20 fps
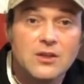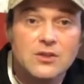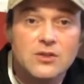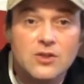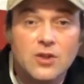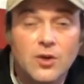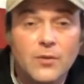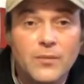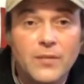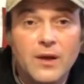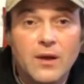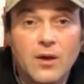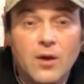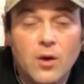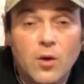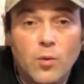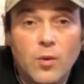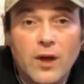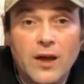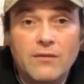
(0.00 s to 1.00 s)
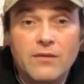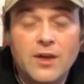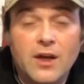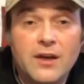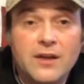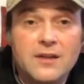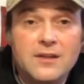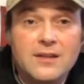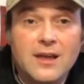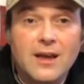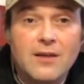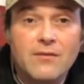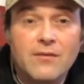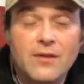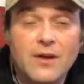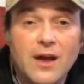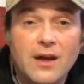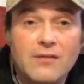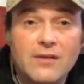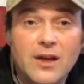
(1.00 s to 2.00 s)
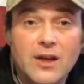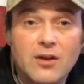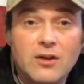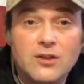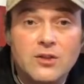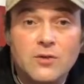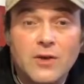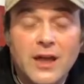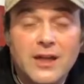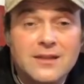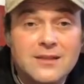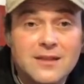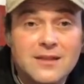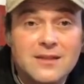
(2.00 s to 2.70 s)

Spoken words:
So what I've done is I've characterized